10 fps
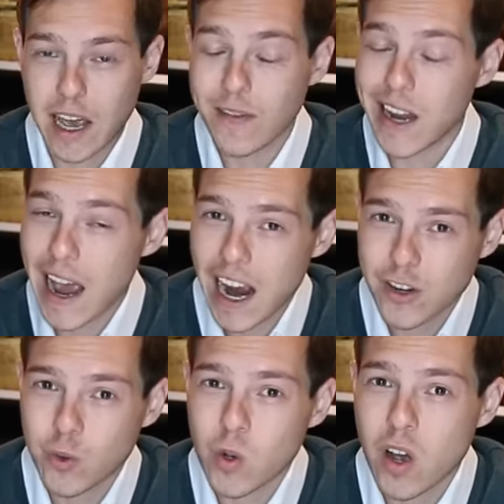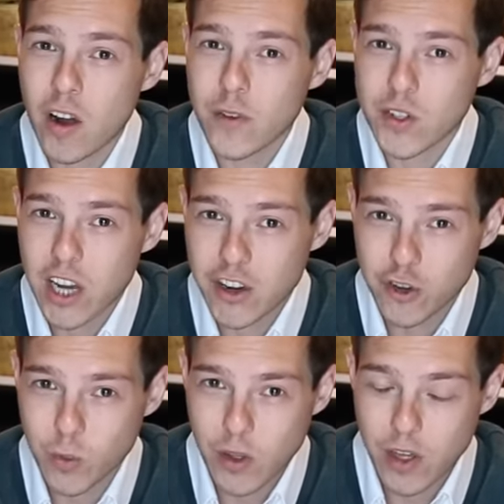and have an actual
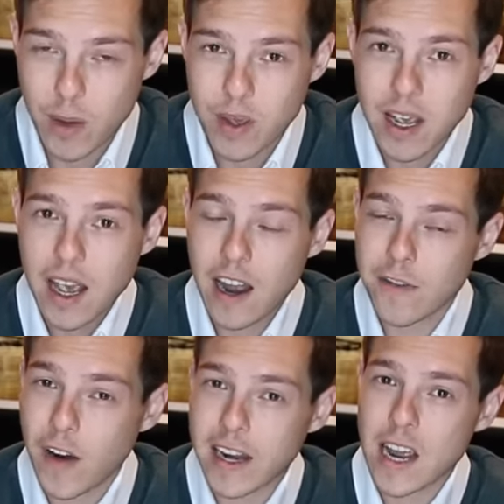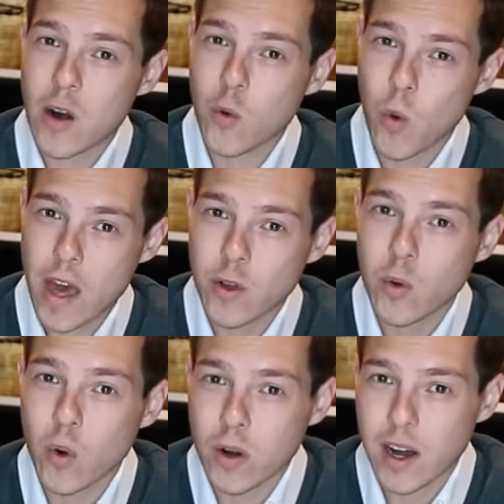conversation with them and find out whether
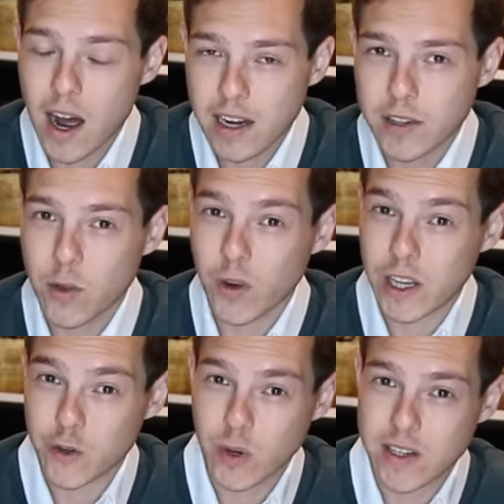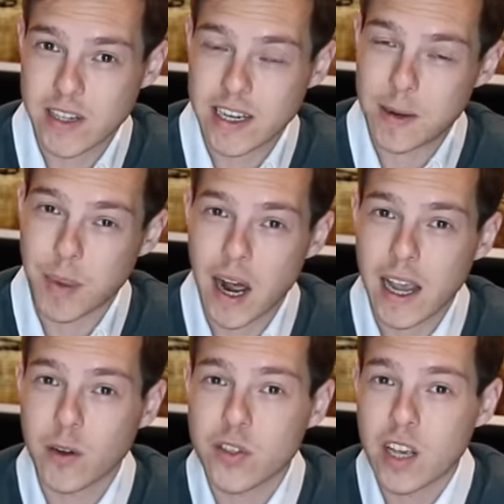or not they're interested in
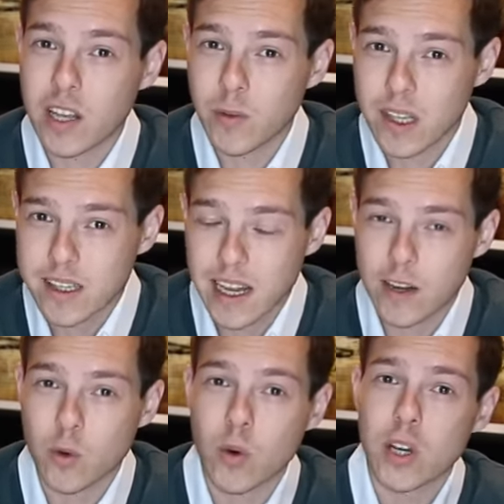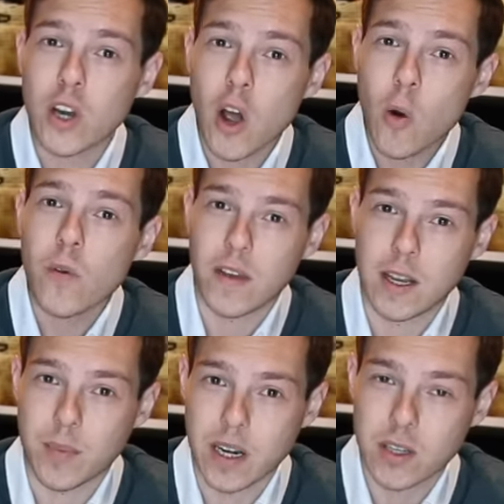buying or selling real estate or know of
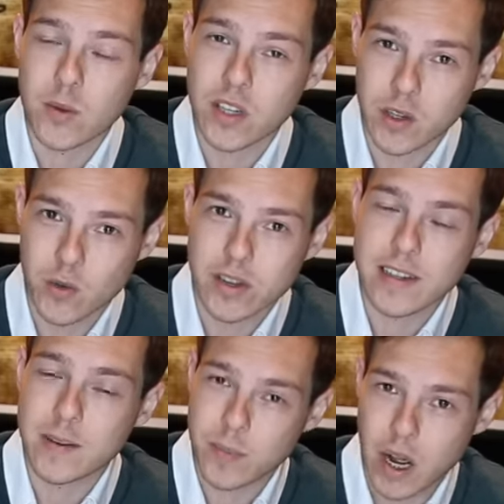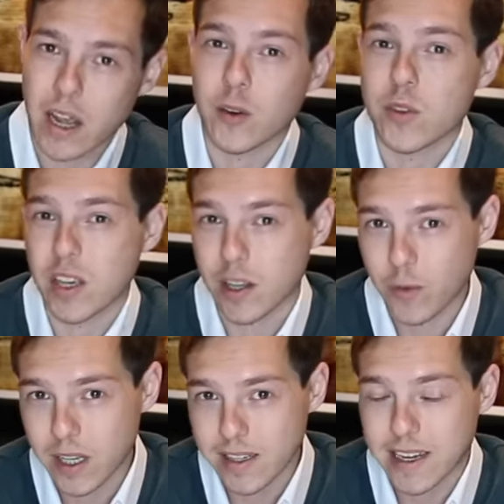anybody who's interested in buying or selling
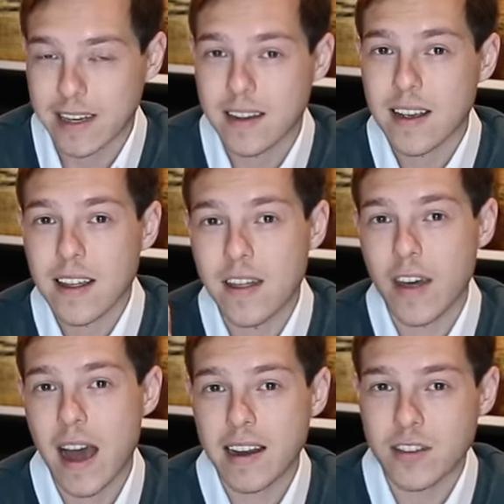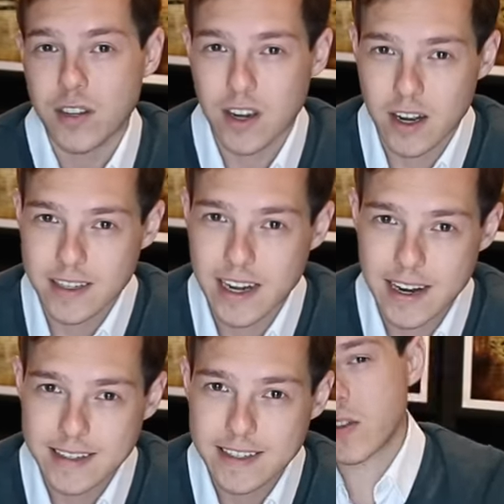real estate. That is a
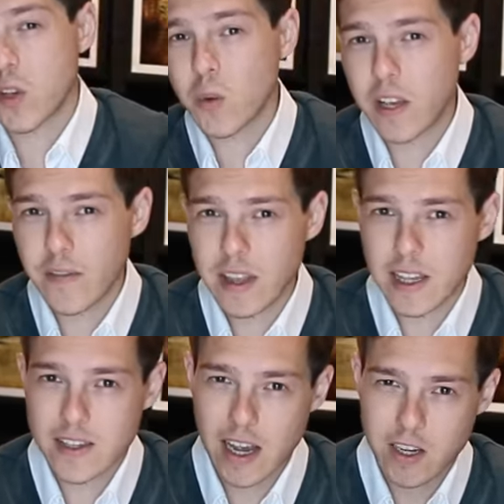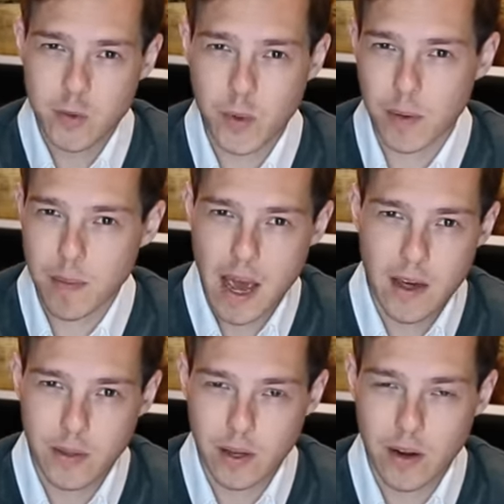contact. So given this expert
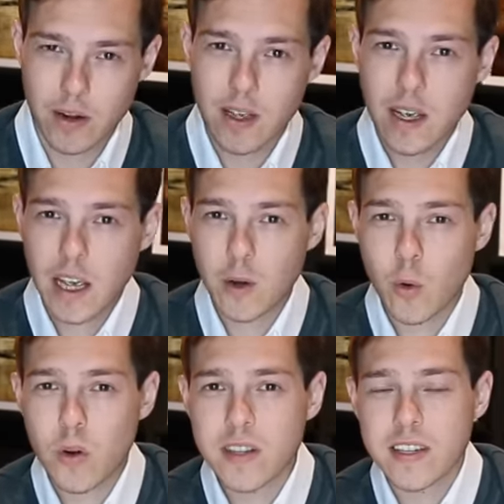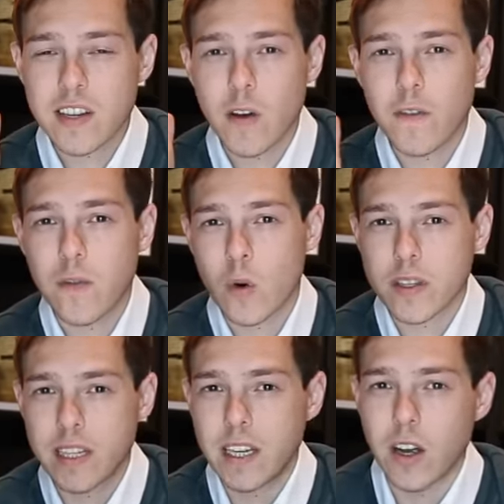math here, in order to sell
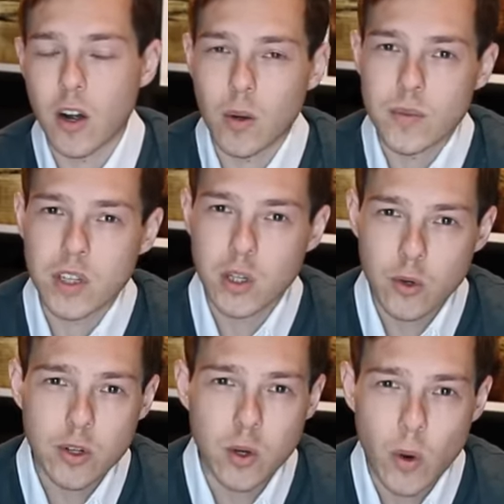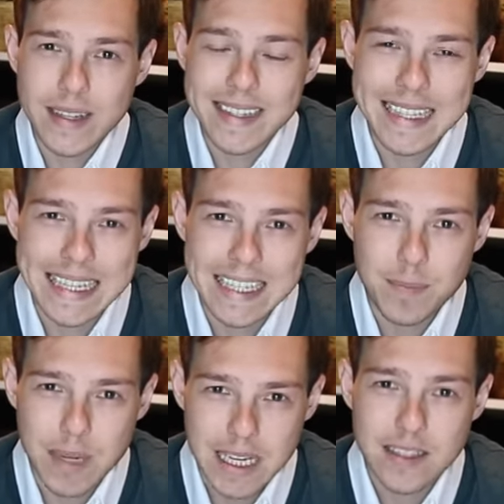fourteen homes, you're going to need
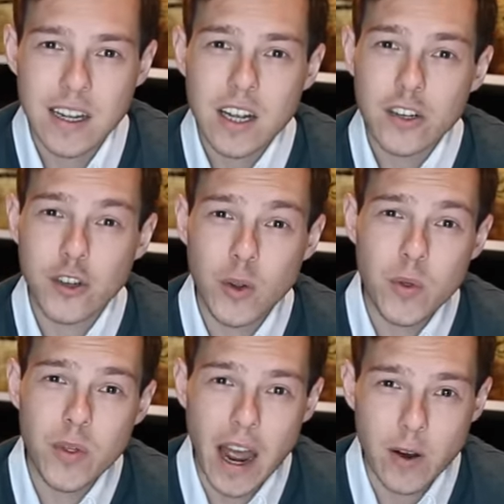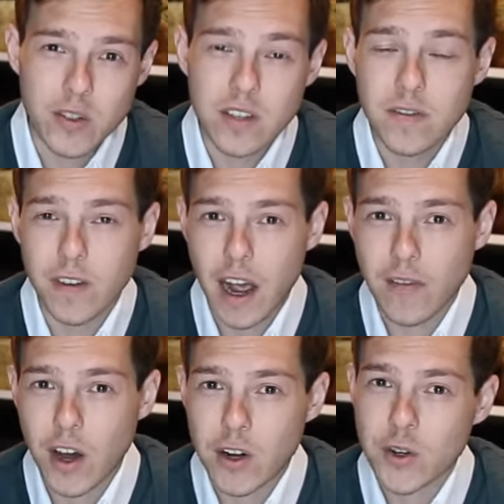to meet two thousand
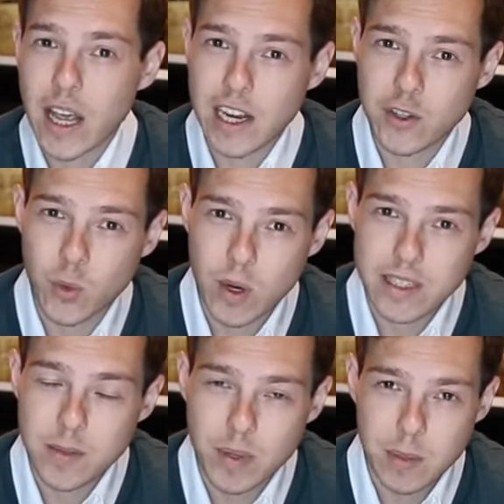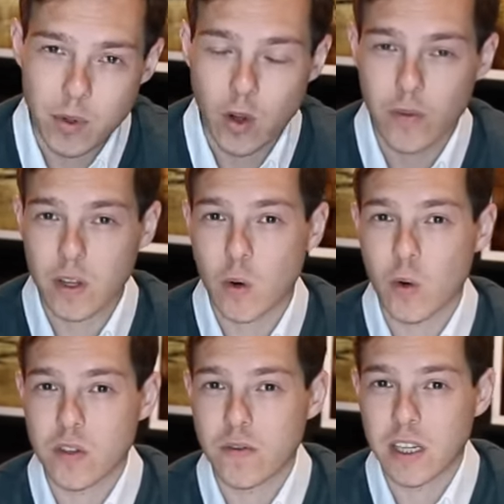five hundred twenty people over the
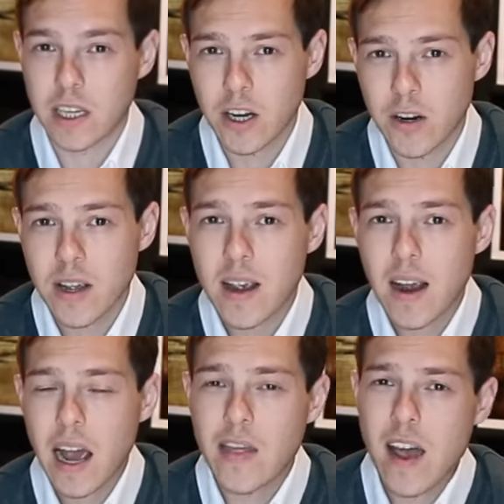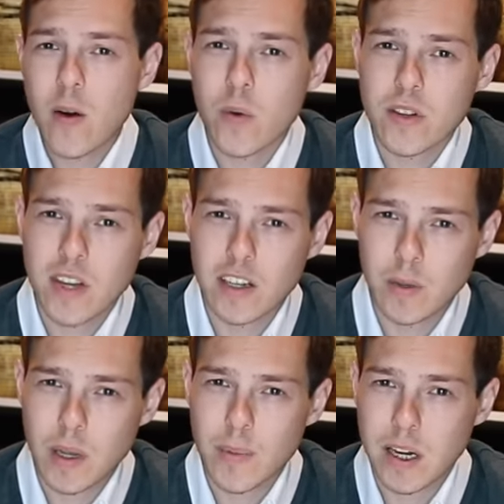course of a year, and that works out
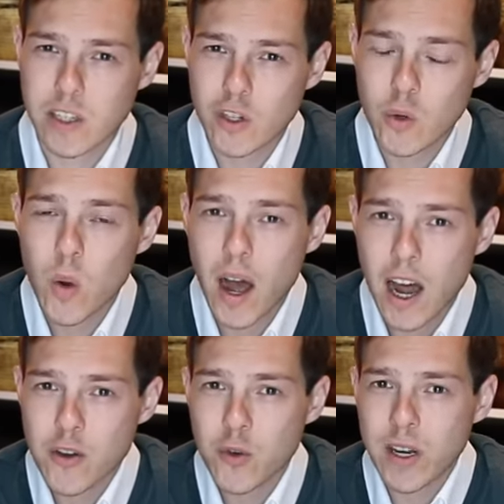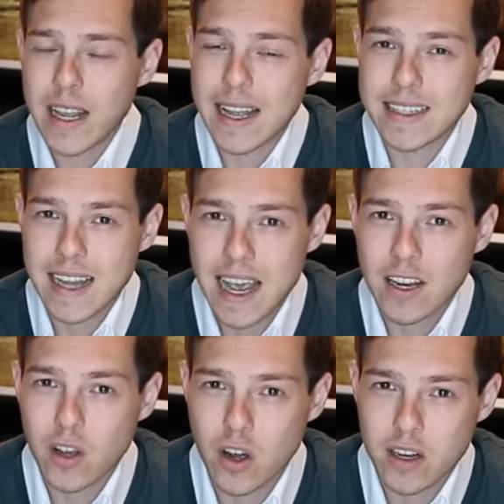to be about two hundred
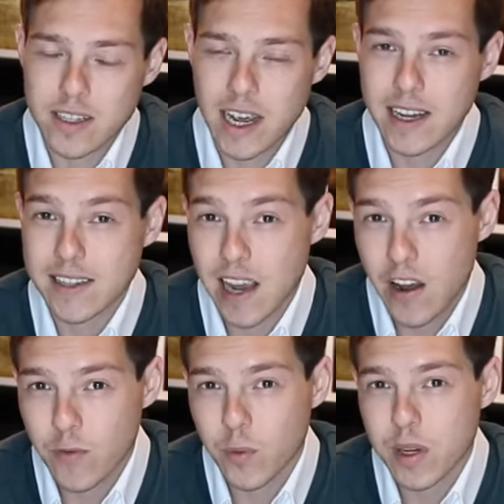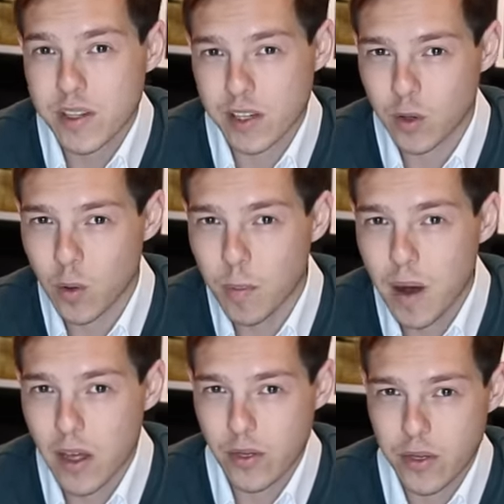ten contacts every single
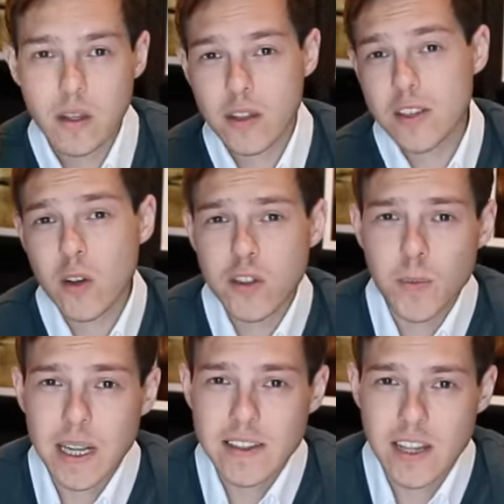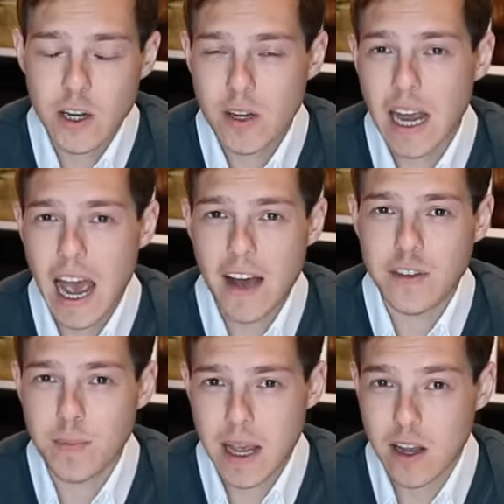month. This also means that you're gonna
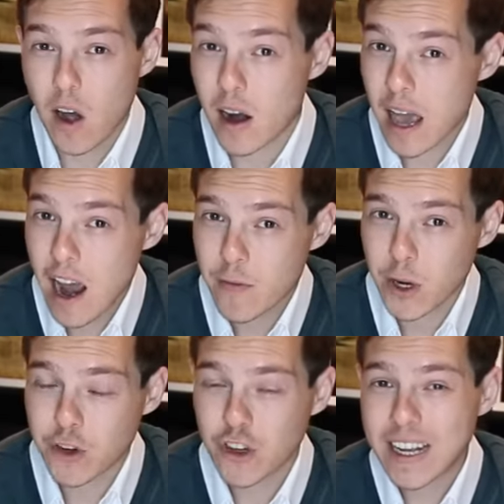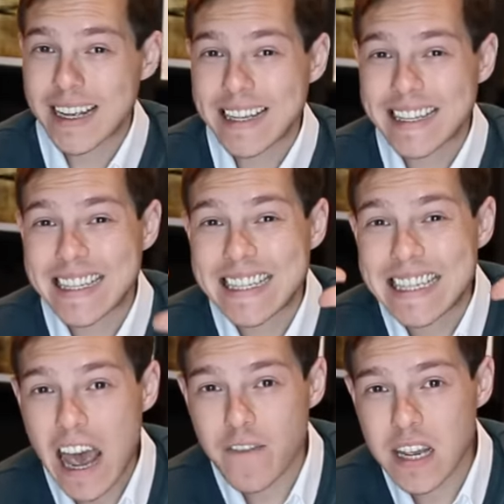have to make, on average,
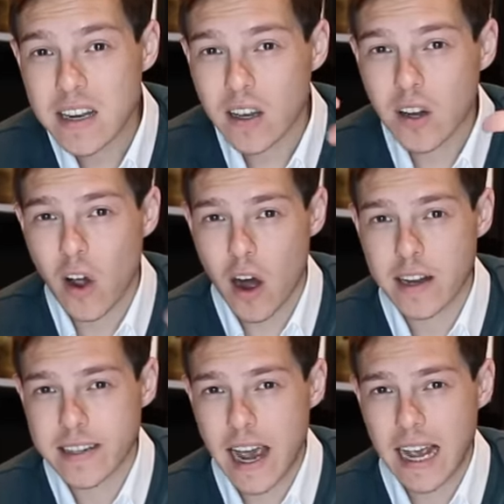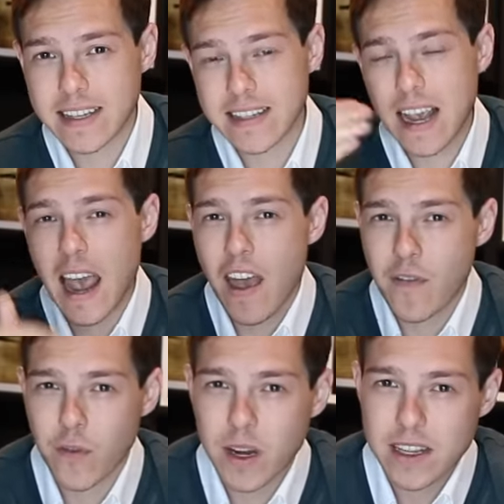seven contacts
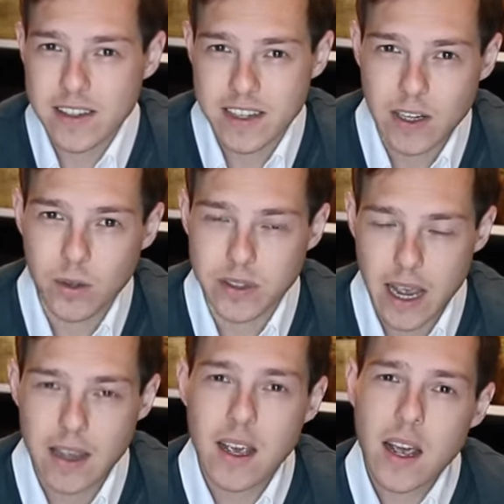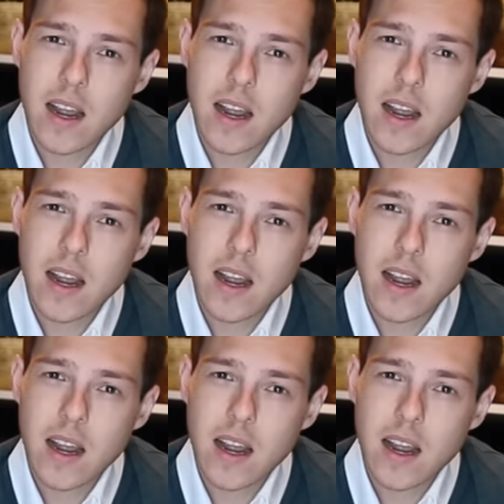every single day.